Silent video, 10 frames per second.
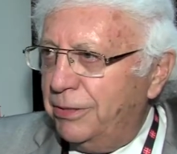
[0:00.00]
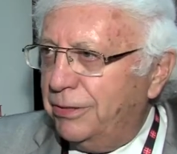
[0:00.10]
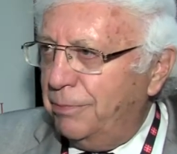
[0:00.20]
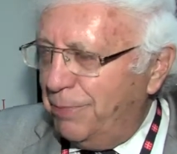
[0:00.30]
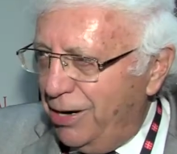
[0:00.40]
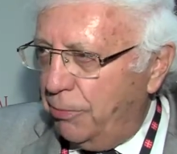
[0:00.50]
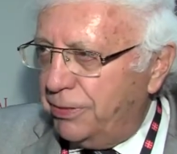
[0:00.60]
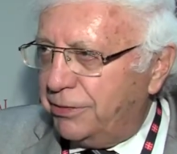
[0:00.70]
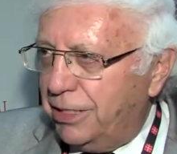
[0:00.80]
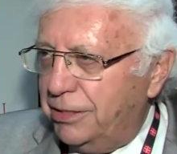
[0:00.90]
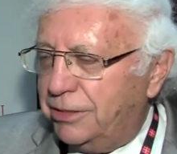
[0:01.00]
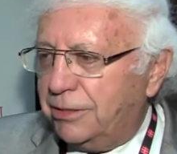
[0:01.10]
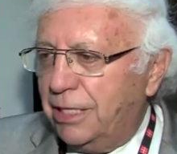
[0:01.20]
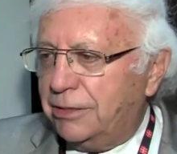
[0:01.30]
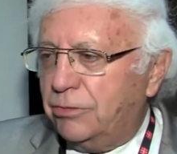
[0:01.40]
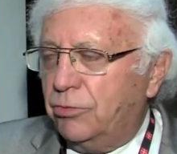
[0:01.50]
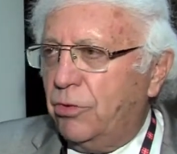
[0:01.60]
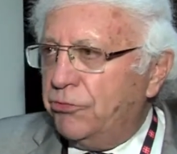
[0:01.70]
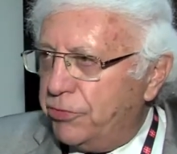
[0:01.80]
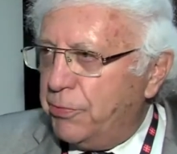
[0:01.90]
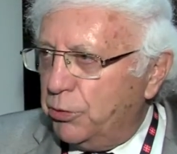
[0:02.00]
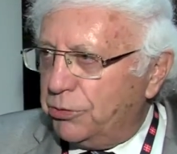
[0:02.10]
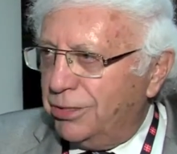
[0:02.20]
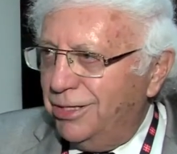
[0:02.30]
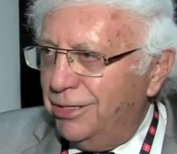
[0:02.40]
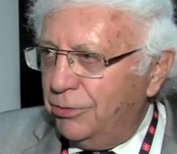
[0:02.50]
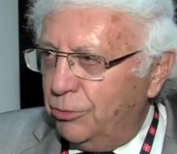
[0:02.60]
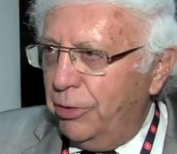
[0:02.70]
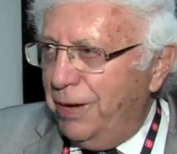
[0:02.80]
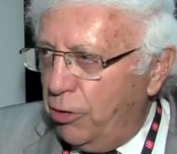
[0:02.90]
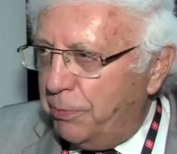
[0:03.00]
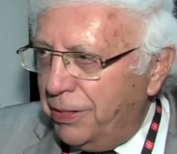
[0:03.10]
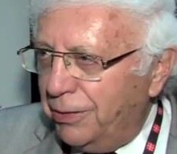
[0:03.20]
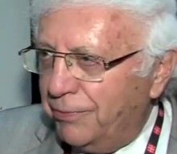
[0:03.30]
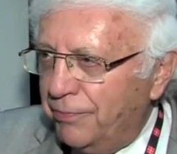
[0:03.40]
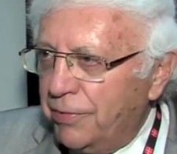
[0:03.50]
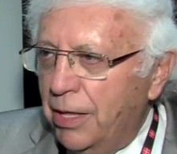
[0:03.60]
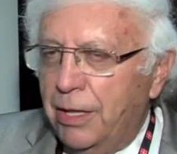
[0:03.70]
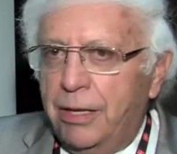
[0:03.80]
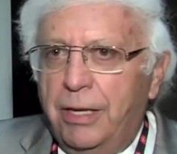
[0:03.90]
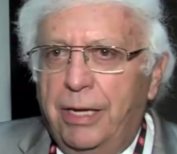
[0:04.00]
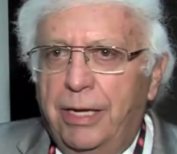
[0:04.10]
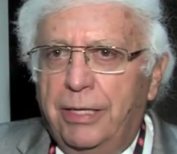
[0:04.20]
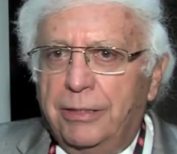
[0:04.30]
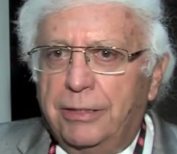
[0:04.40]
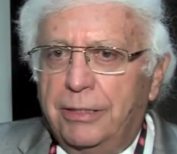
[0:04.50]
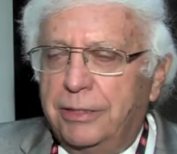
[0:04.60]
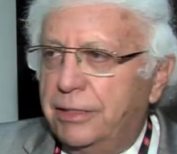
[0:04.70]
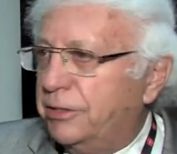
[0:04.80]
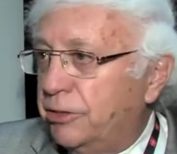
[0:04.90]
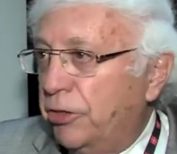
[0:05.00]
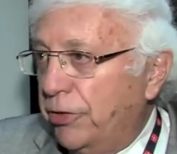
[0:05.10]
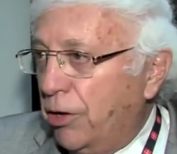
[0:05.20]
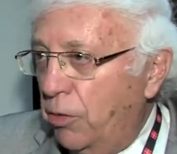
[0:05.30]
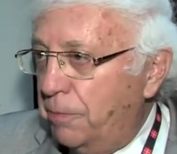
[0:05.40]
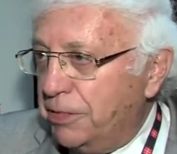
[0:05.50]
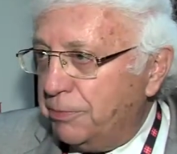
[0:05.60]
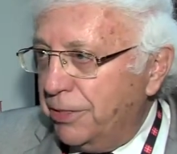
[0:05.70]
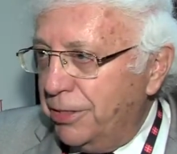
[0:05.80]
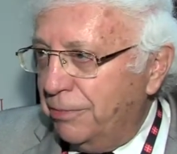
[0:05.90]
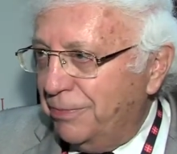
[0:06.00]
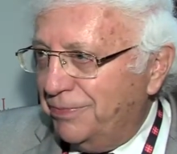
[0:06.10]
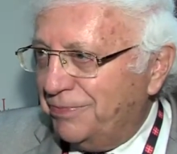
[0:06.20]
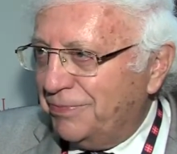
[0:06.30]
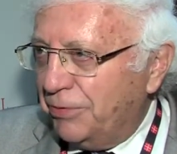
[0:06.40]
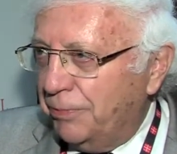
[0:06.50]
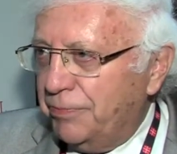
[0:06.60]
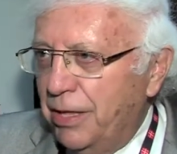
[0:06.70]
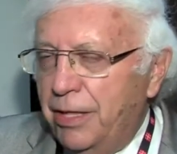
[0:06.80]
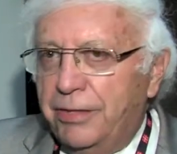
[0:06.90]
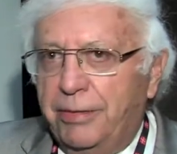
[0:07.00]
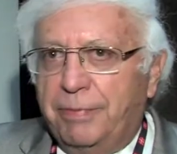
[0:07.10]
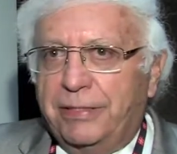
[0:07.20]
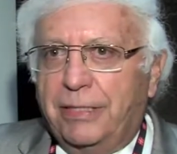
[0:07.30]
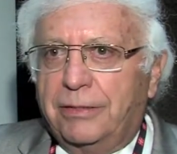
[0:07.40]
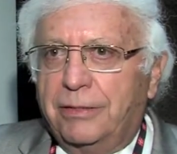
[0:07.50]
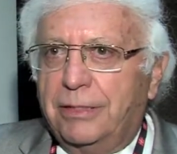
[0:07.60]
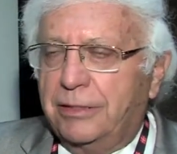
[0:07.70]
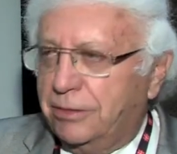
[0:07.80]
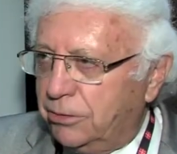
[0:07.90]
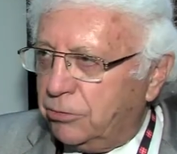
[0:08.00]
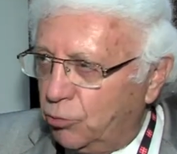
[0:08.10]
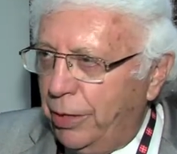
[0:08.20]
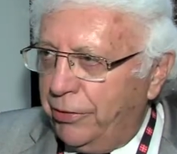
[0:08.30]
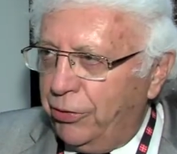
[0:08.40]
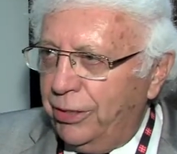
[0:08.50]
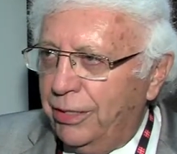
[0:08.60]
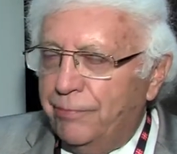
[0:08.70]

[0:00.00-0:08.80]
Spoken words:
developed states has to contribute to developing, and it's not accomplished by them. No? But that's one thing.